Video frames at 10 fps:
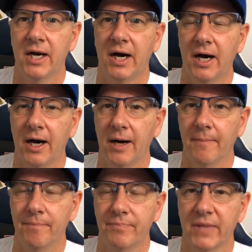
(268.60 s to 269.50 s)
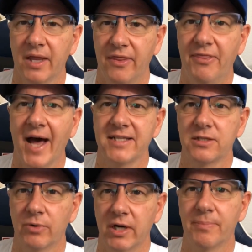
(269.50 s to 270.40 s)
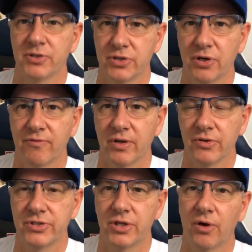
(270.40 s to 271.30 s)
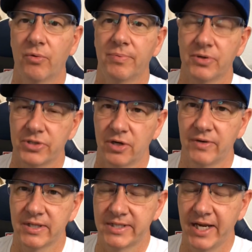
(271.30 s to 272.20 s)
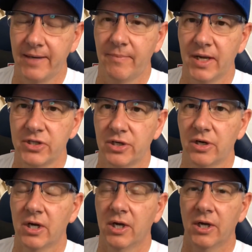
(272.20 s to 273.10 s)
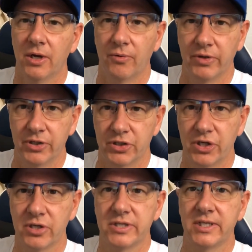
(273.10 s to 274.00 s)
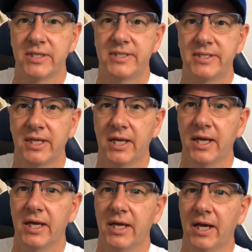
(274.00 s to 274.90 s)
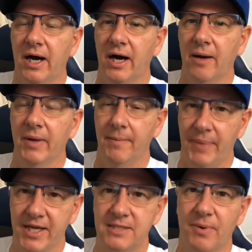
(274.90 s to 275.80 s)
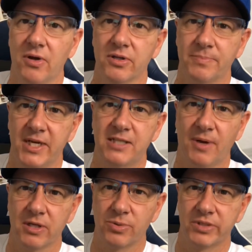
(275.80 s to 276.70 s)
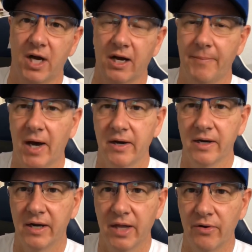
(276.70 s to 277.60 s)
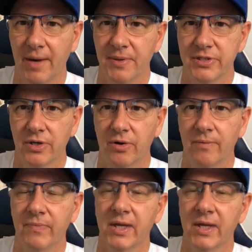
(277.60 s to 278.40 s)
That's the way to preserve those. So with preserving the same measure, with your jerseys and baseballs we'll talk about in another episode.